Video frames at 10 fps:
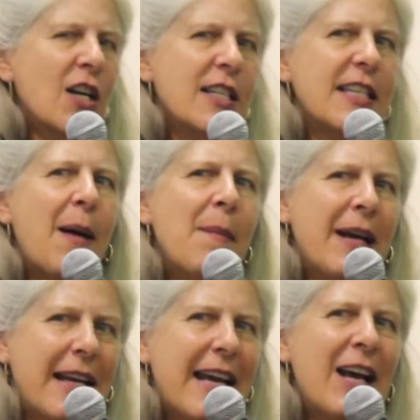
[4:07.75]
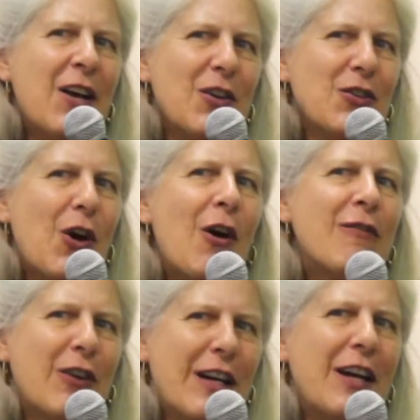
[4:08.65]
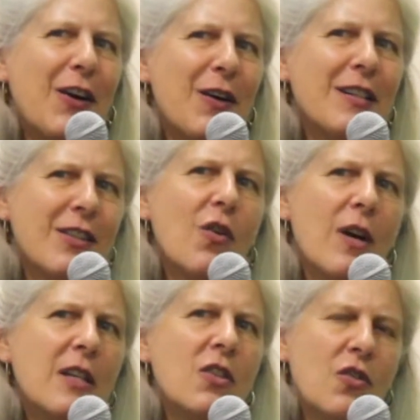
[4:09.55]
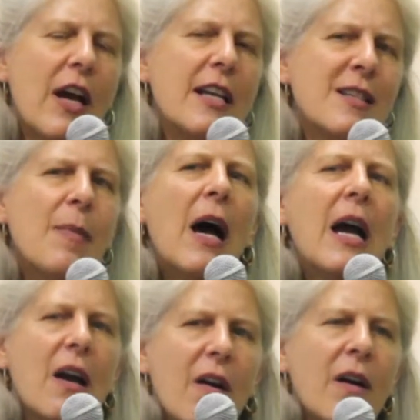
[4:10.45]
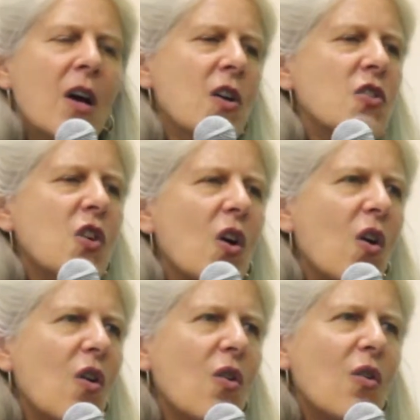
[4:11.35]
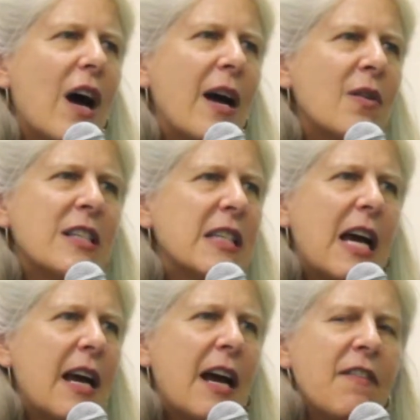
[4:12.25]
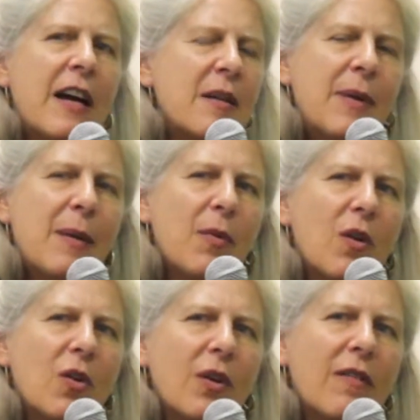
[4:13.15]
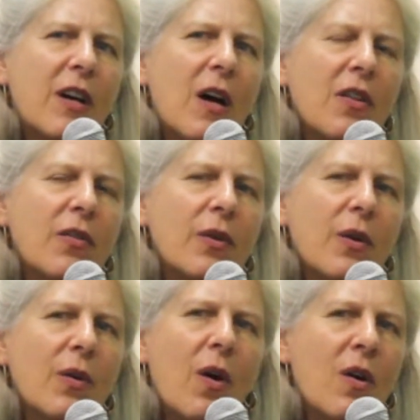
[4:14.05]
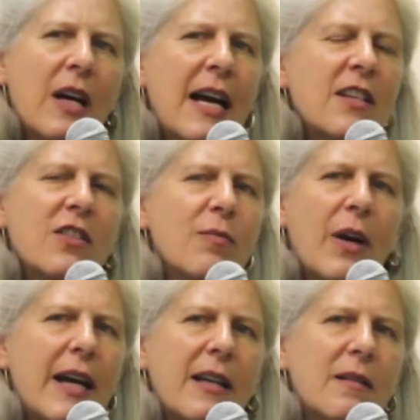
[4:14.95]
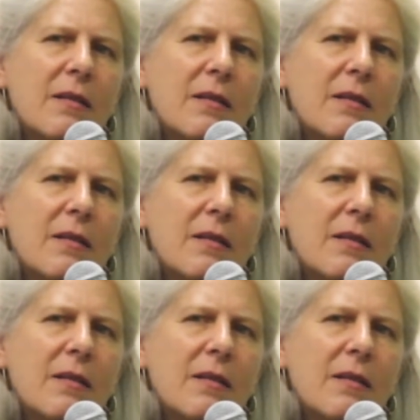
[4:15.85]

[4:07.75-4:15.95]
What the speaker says: Somebody else over here is going to transpire. So I find people who have gone through all kinds of brain